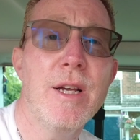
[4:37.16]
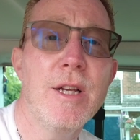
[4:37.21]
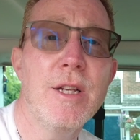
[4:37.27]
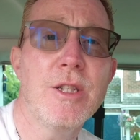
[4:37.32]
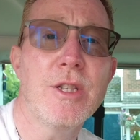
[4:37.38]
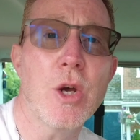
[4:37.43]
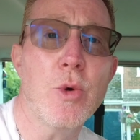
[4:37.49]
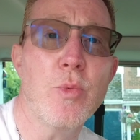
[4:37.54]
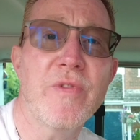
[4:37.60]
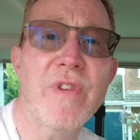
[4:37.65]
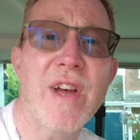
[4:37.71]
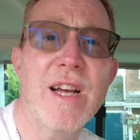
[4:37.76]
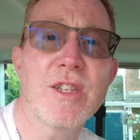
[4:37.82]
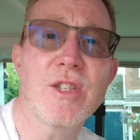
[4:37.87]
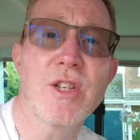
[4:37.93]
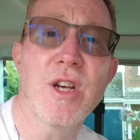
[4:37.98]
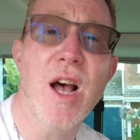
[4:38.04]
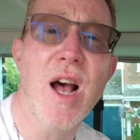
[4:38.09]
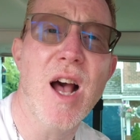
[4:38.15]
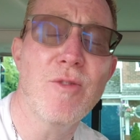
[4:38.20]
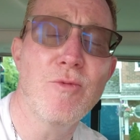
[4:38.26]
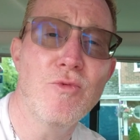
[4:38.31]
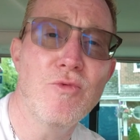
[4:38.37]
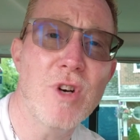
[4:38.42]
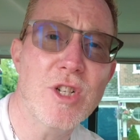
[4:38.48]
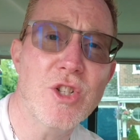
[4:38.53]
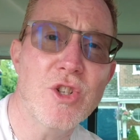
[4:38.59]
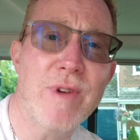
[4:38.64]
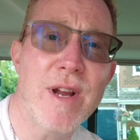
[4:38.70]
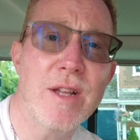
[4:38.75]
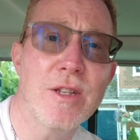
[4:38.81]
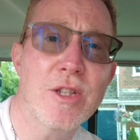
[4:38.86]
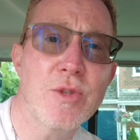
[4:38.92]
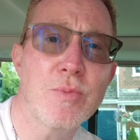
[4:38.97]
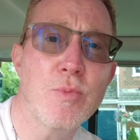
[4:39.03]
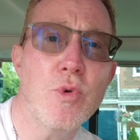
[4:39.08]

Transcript: So we've had to rush around this